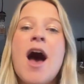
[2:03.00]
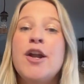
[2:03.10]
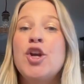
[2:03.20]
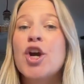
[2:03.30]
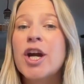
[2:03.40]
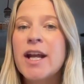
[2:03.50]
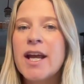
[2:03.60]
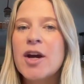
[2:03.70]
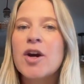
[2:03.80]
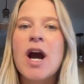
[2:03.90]
And you're gonna
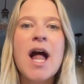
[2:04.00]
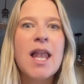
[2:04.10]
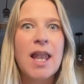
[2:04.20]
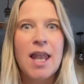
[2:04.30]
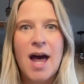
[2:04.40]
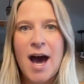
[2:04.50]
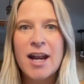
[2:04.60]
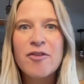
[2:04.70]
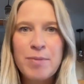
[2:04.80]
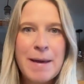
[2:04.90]
hear a lot
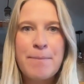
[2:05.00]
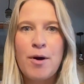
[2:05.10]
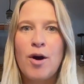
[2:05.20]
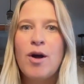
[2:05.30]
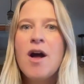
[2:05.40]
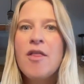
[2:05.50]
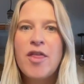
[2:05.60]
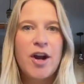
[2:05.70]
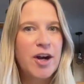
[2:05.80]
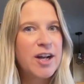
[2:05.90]
of people
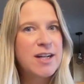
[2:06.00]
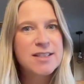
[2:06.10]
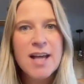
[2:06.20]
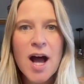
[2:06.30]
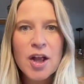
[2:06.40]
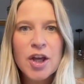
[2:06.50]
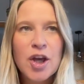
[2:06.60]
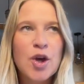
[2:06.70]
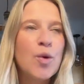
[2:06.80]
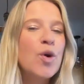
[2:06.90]
that are gonna tell
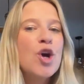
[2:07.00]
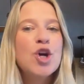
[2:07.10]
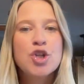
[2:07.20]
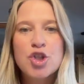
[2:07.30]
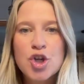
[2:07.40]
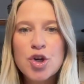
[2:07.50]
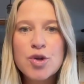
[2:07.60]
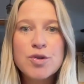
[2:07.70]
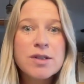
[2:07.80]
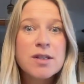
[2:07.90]
you,
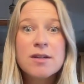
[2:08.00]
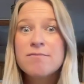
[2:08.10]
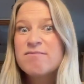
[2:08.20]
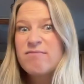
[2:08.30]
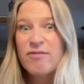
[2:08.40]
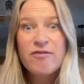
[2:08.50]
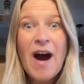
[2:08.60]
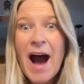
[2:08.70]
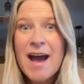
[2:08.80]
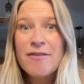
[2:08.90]
choose
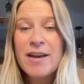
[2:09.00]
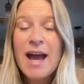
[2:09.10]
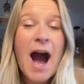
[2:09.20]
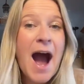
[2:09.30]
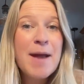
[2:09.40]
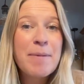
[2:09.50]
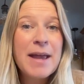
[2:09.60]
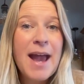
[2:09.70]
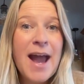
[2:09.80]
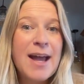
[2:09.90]
5
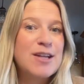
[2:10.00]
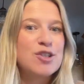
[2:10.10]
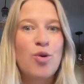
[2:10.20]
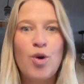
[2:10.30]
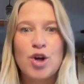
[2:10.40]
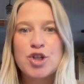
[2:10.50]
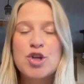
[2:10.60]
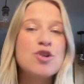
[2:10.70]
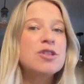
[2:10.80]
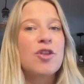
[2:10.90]
IPAs or
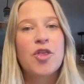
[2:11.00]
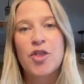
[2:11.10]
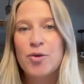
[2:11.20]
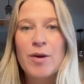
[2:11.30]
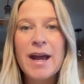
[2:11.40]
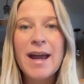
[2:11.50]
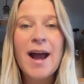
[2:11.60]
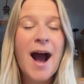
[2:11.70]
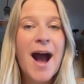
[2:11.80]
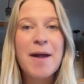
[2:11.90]
choose 3
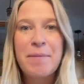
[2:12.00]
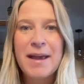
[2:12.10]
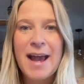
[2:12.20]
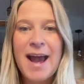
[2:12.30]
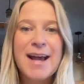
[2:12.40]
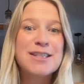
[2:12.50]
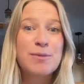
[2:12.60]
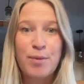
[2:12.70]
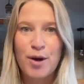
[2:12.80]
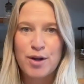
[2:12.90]
IPAs
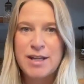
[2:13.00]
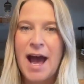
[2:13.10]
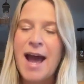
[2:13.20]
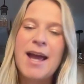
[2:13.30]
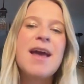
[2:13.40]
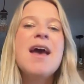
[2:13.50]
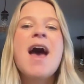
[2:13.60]
per day